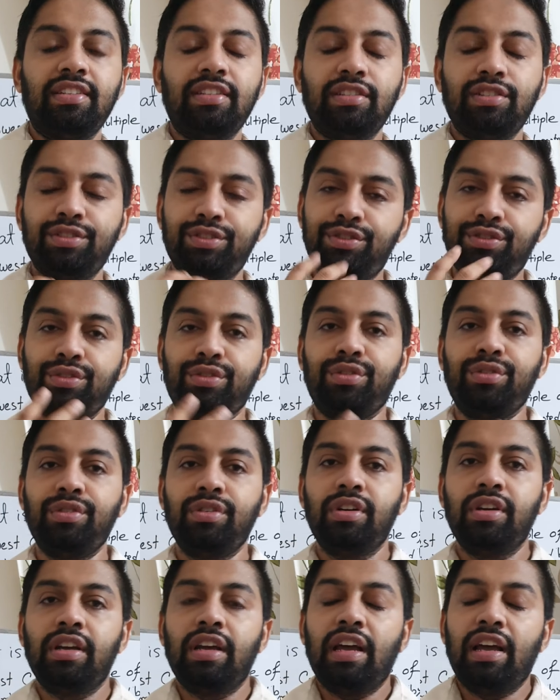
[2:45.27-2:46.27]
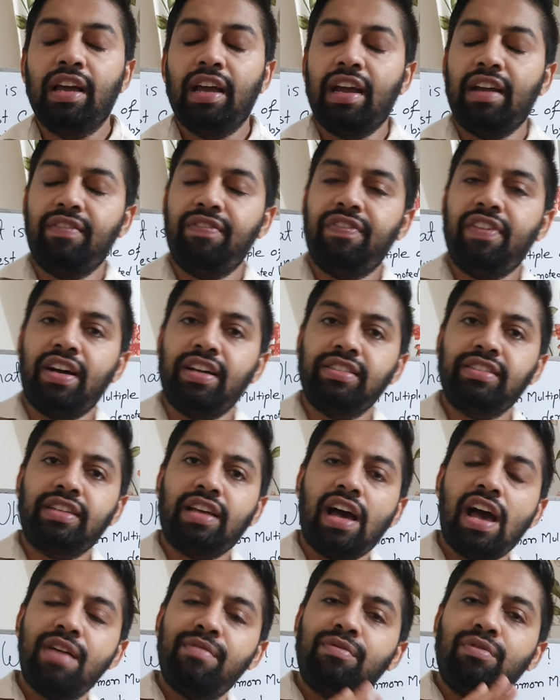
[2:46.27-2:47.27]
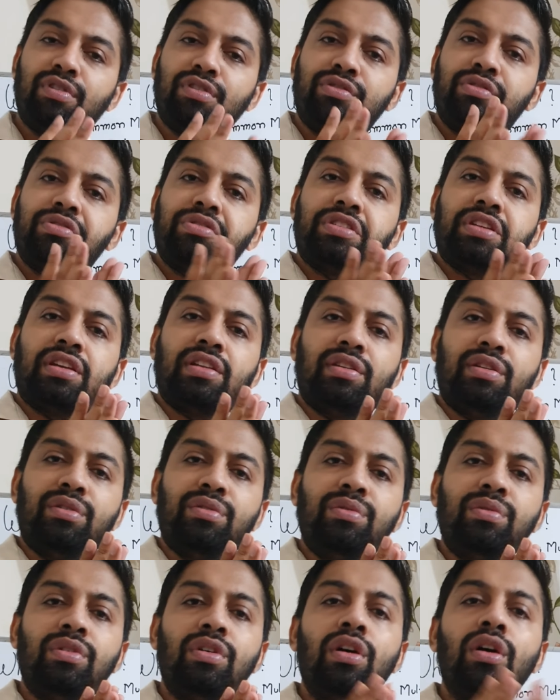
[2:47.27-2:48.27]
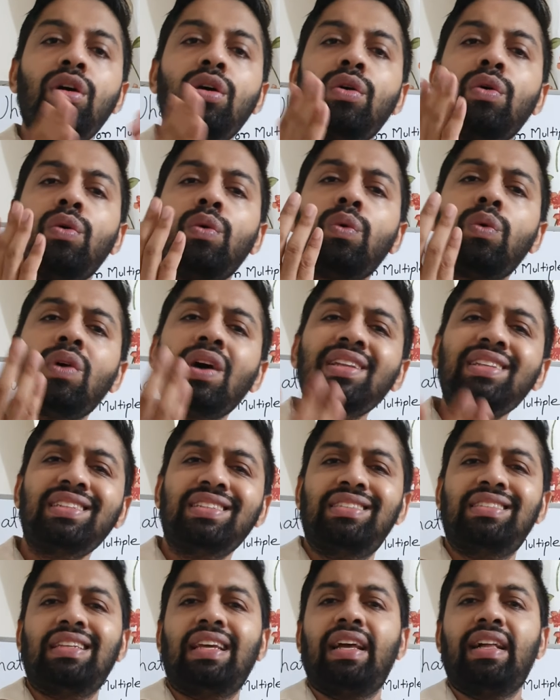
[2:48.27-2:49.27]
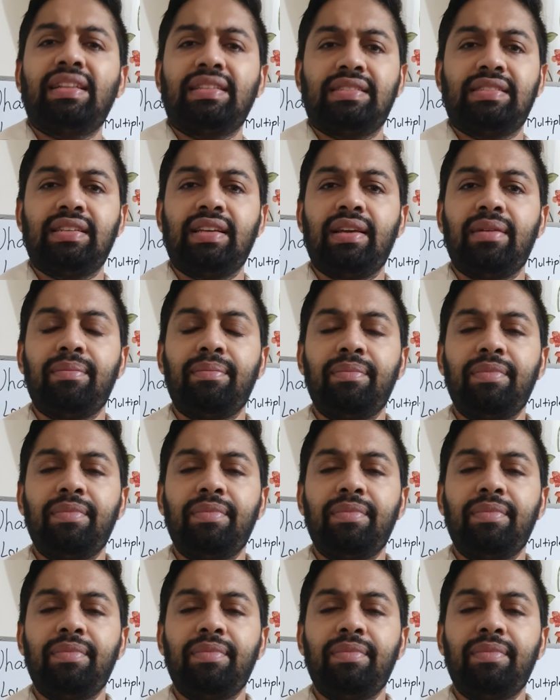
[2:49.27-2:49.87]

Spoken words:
So at first I'm going to tell you what is LCM.